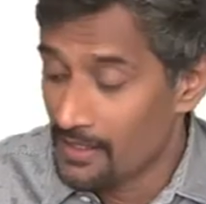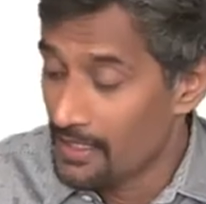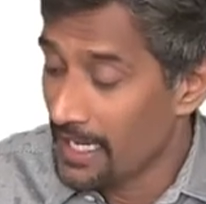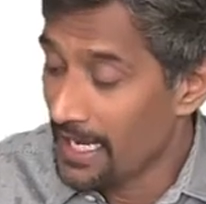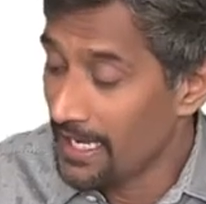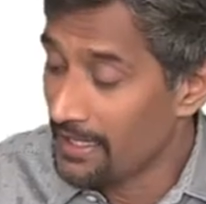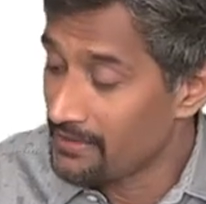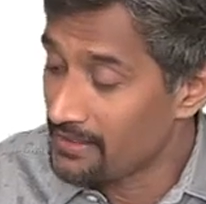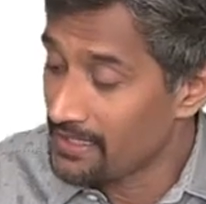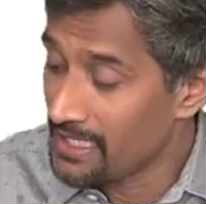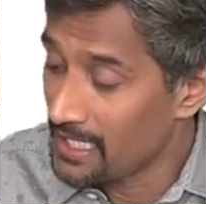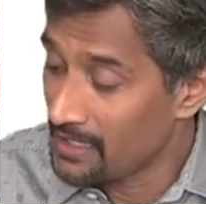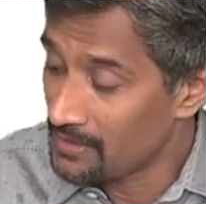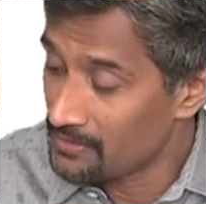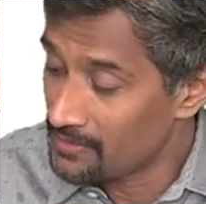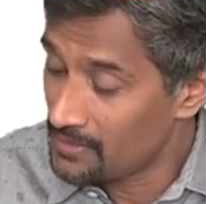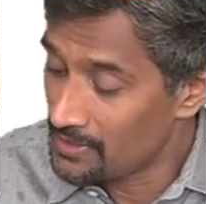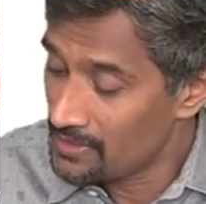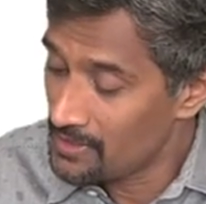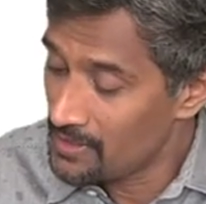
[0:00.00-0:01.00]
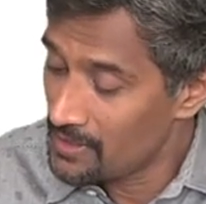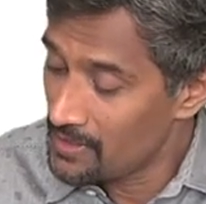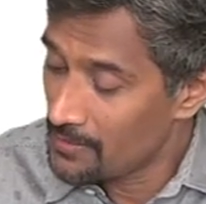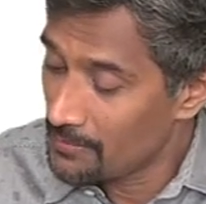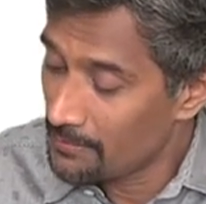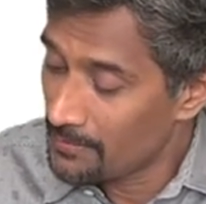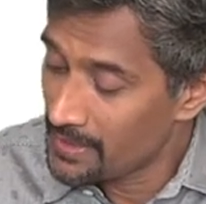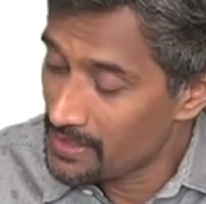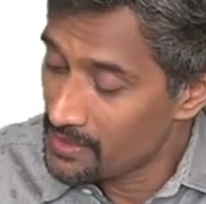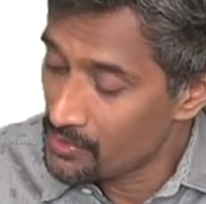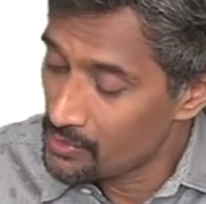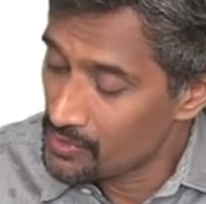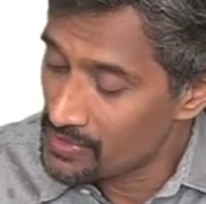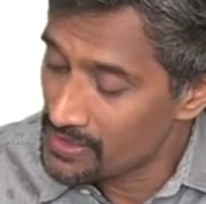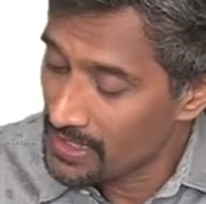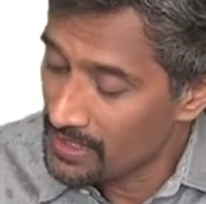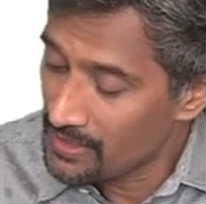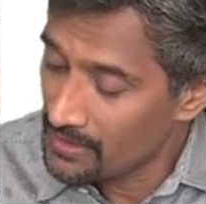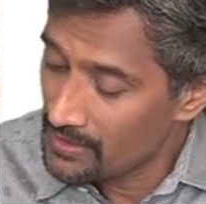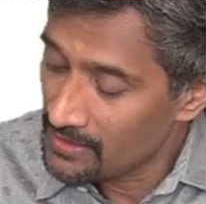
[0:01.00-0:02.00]
and the other by
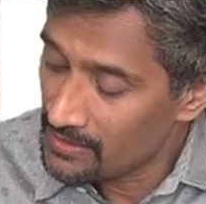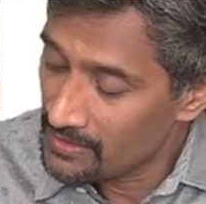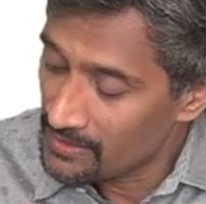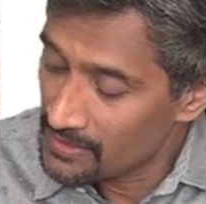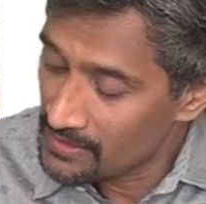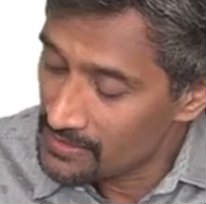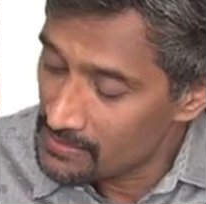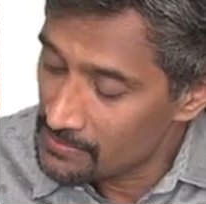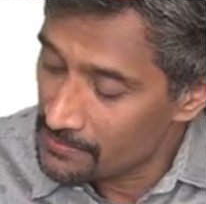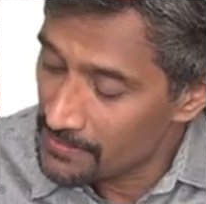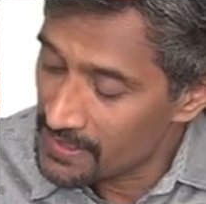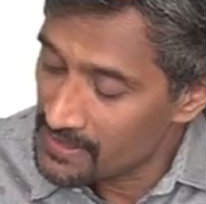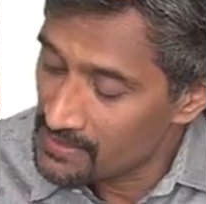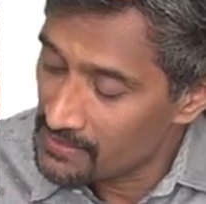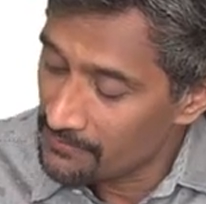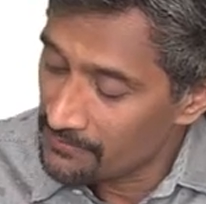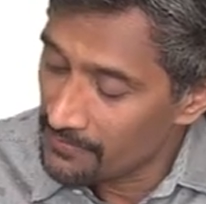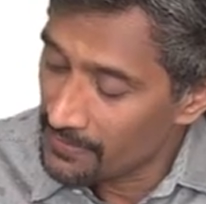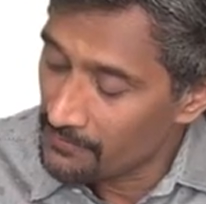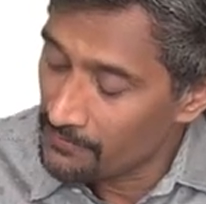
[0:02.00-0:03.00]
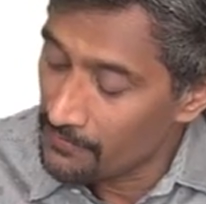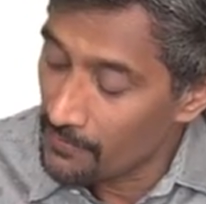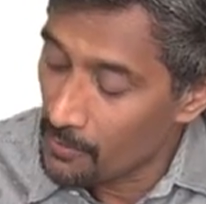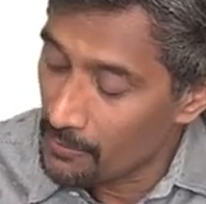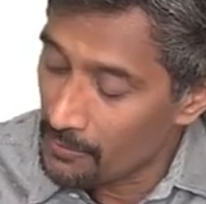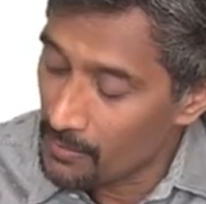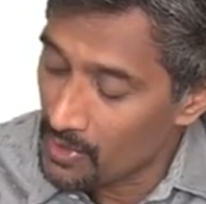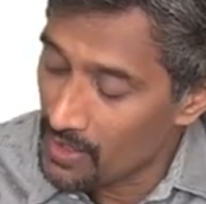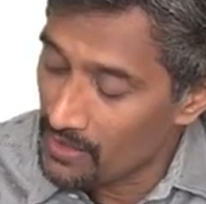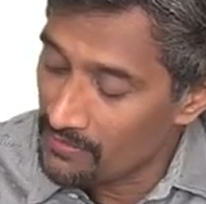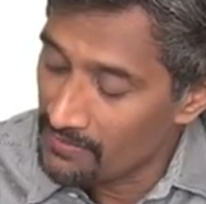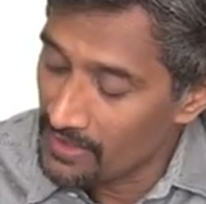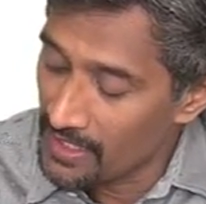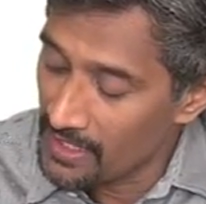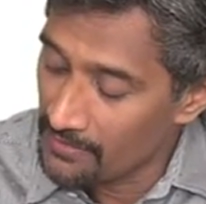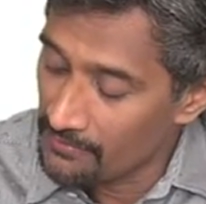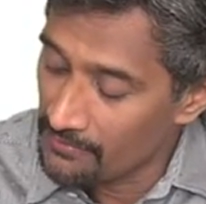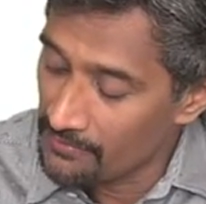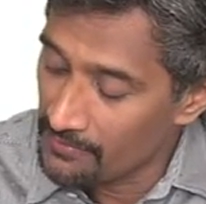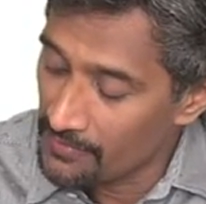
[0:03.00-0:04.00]
using this specific formula. We
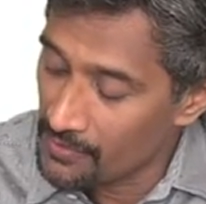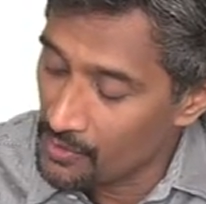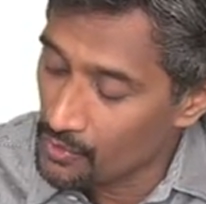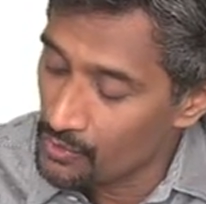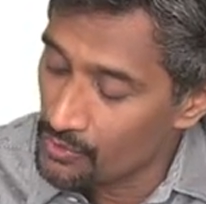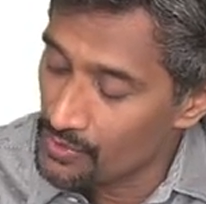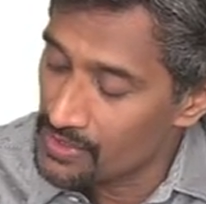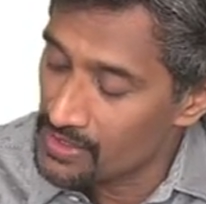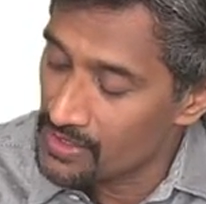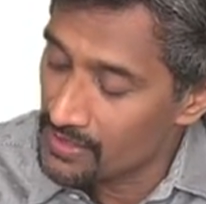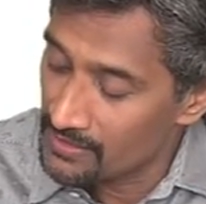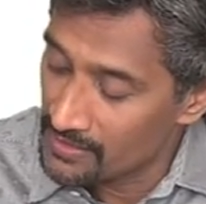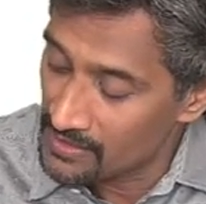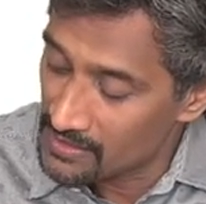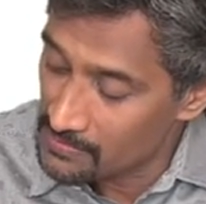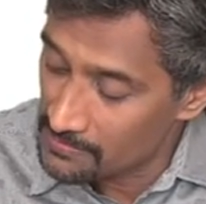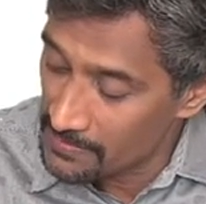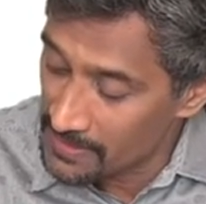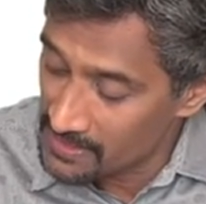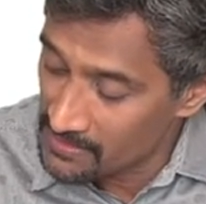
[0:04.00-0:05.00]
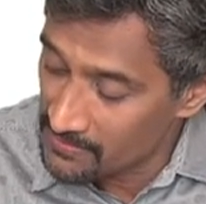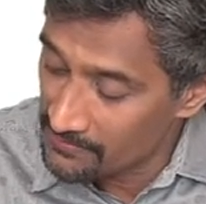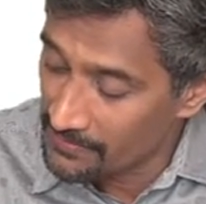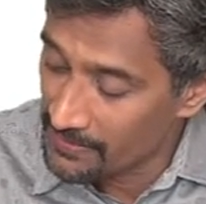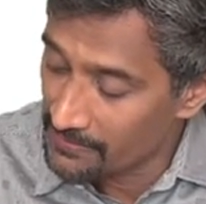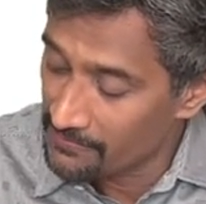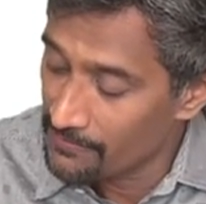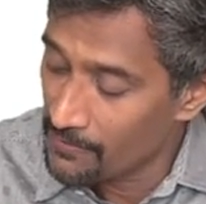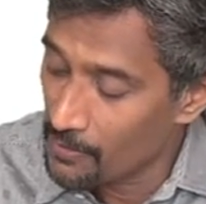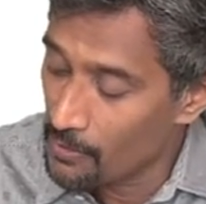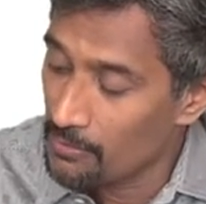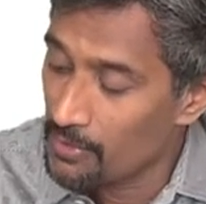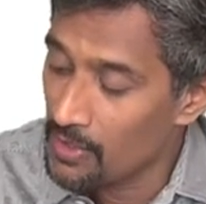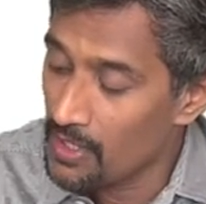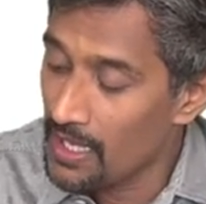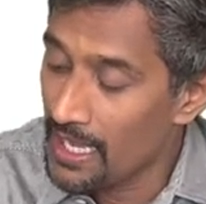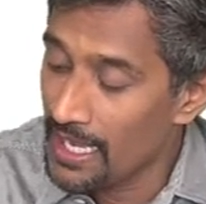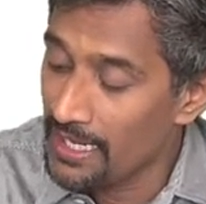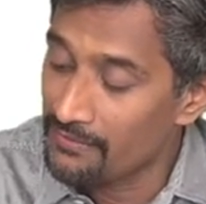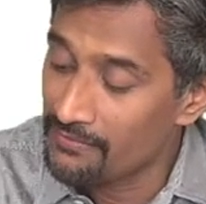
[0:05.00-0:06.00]
have used this specific
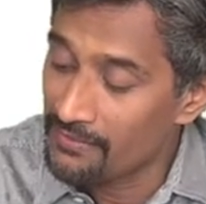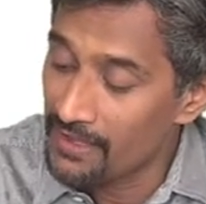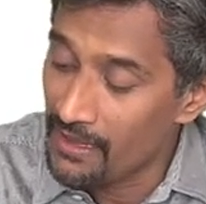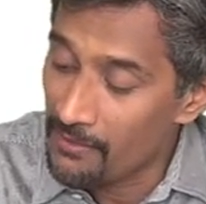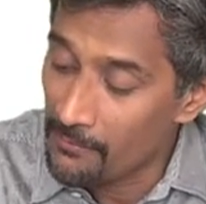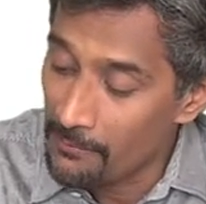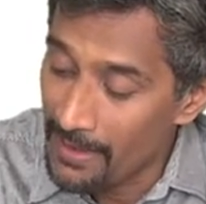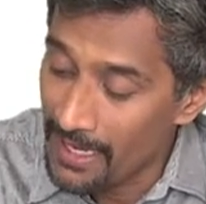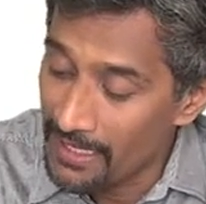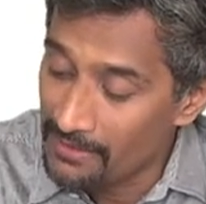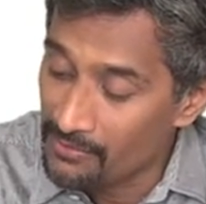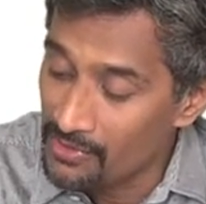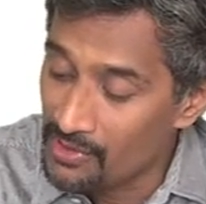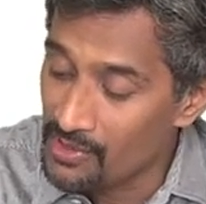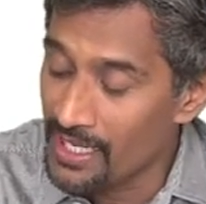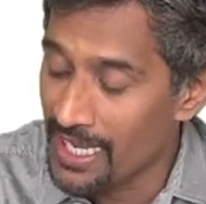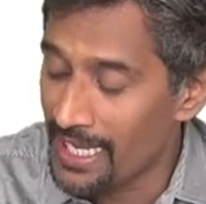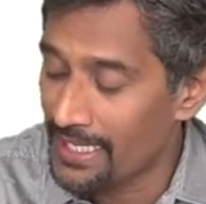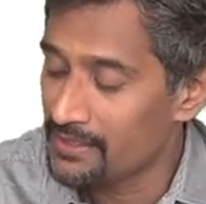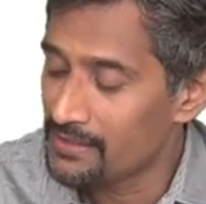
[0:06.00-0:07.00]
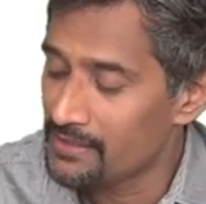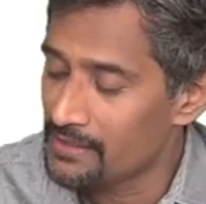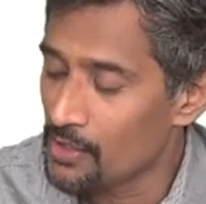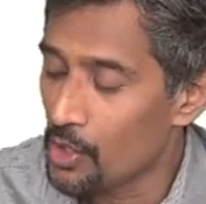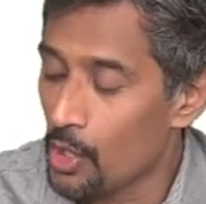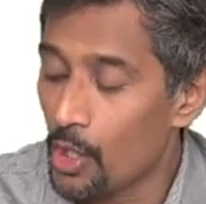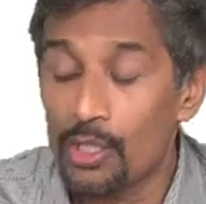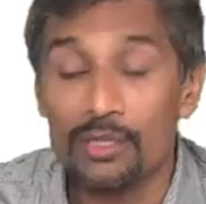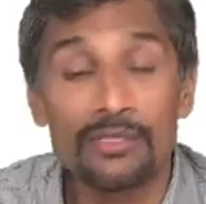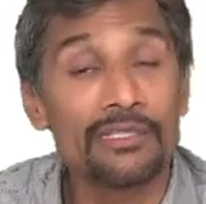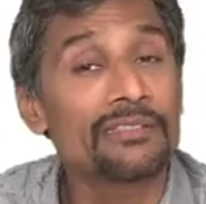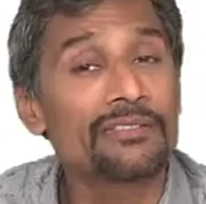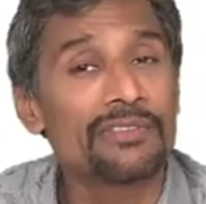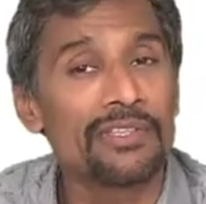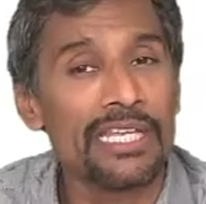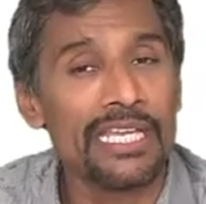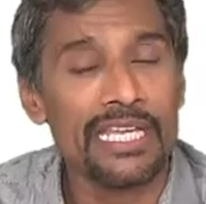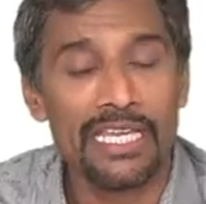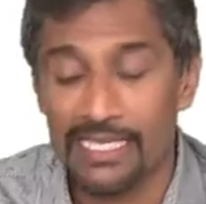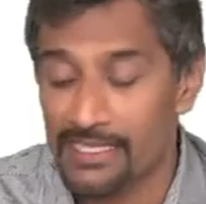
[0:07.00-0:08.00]
formula and we have manually added. In all the
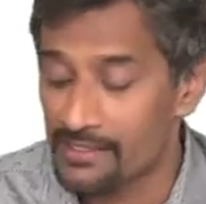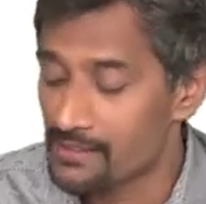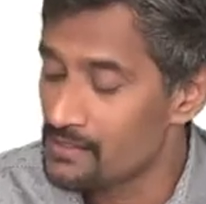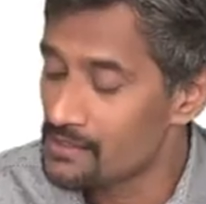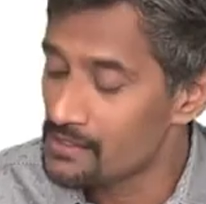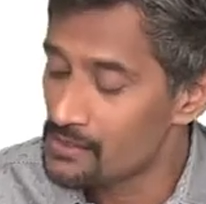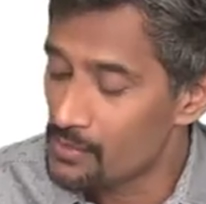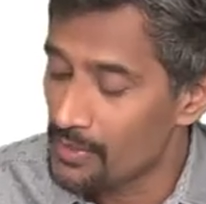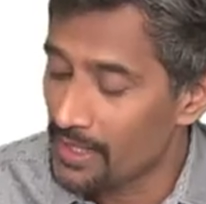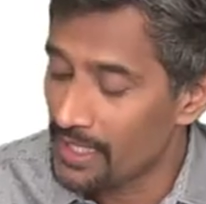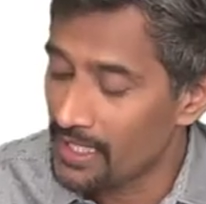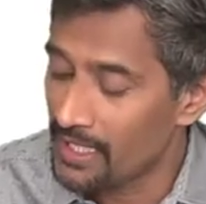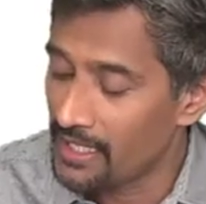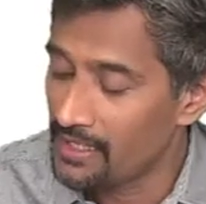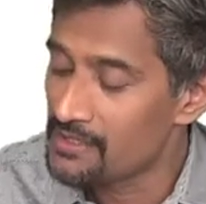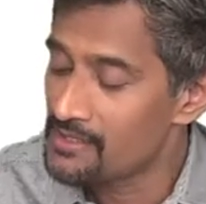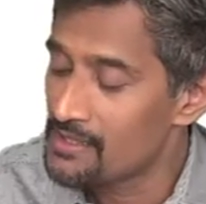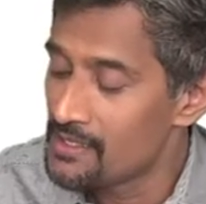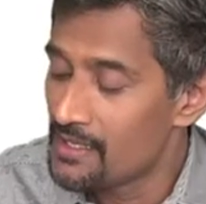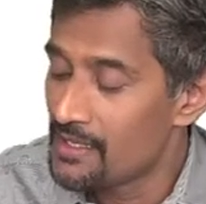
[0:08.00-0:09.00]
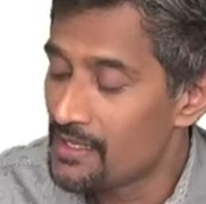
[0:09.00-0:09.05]
three cases, we get